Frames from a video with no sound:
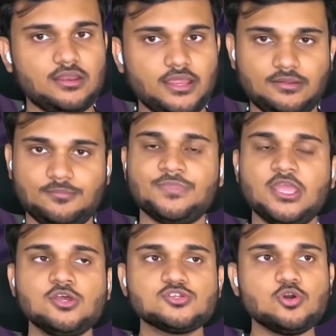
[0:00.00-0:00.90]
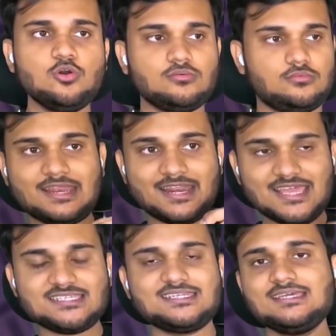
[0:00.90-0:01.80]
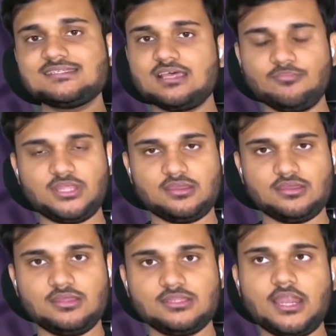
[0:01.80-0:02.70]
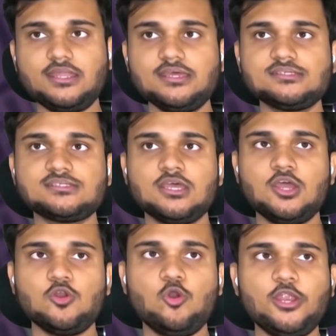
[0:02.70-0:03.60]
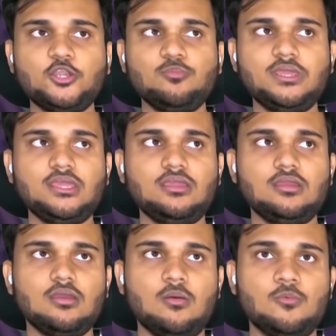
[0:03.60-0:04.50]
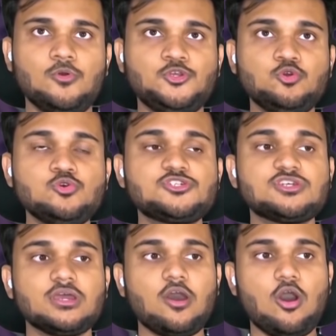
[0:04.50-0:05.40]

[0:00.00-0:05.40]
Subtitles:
Right? So REST is something that is going to be used